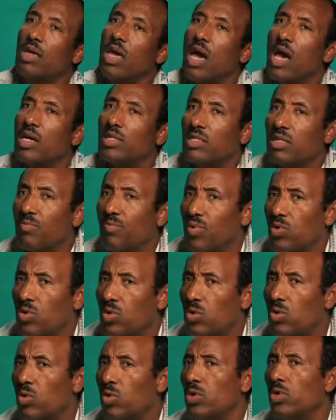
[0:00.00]
Yeah, the
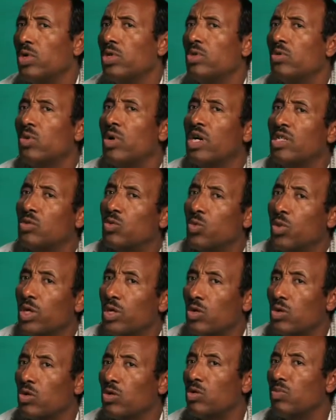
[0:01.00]
book, we, what
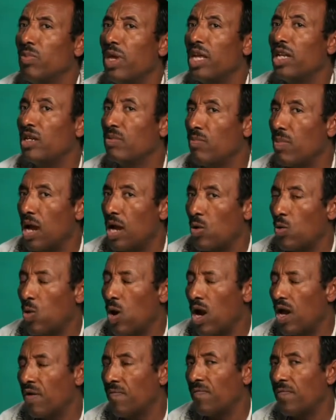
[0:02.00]
we wrote, me and my
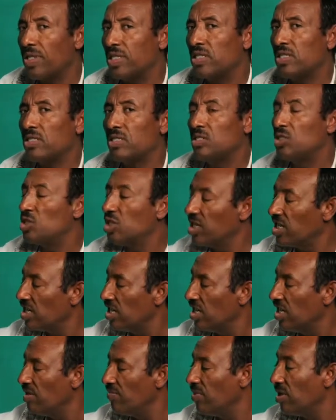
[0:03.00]
wife, it is
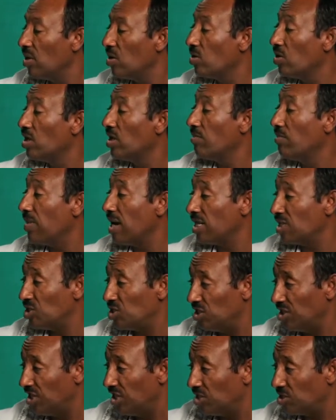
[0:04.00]
Journey Beyond
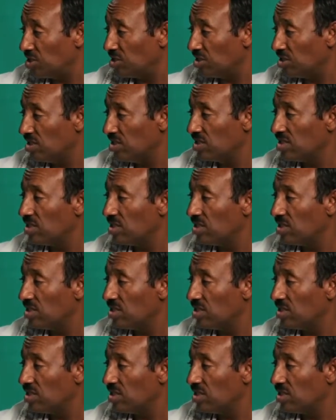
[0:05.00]
Imagination.